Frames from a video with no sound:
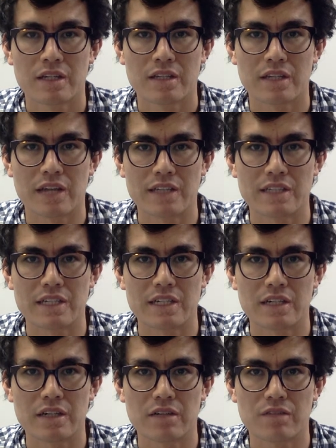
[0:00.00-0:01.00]
the
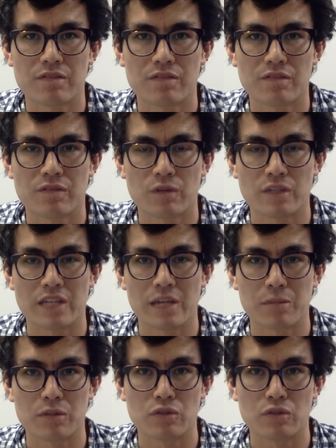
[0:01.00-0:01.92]
idea of, for example,